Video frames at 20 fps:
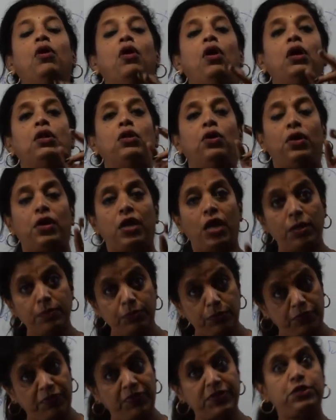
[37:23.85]
or the
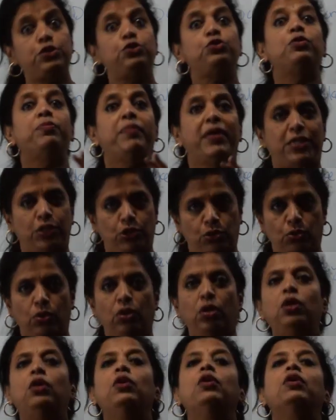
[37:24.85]
organism first should
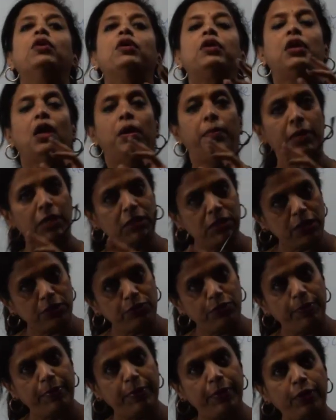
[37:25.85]
mature, gametes has
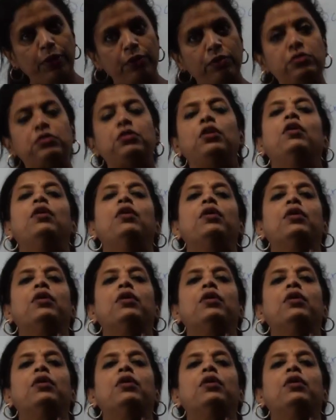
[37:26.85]
to be produced.